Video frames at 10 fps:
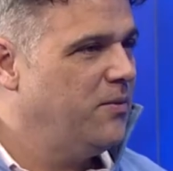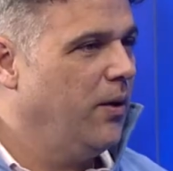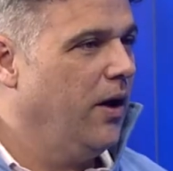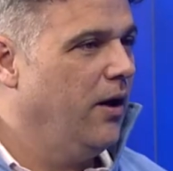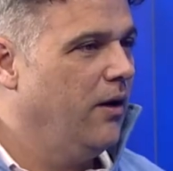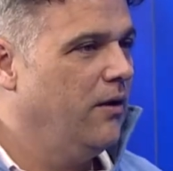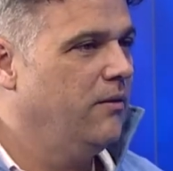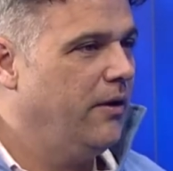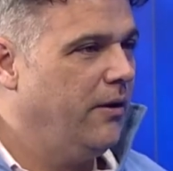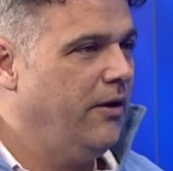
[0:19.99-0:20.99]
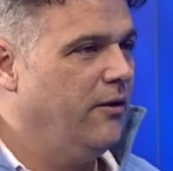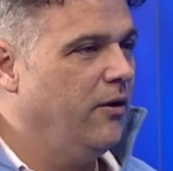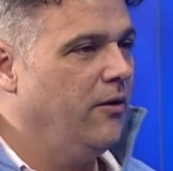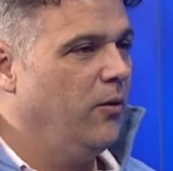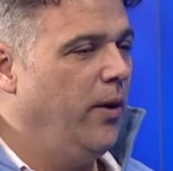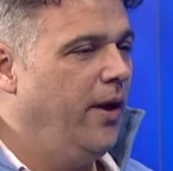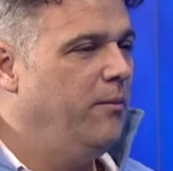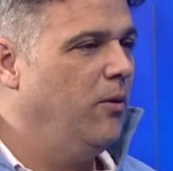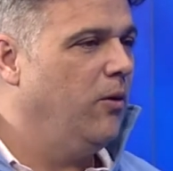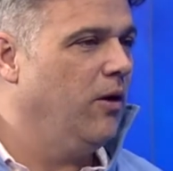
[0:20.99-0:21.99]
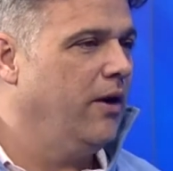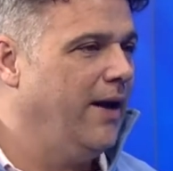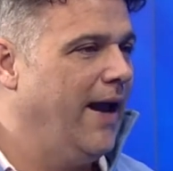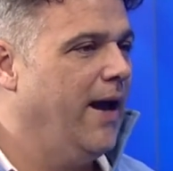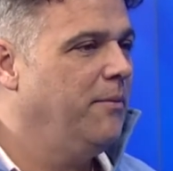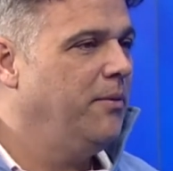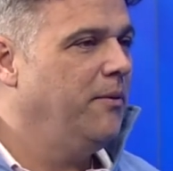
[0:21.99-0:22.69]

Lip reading: where, either on the web or on an app,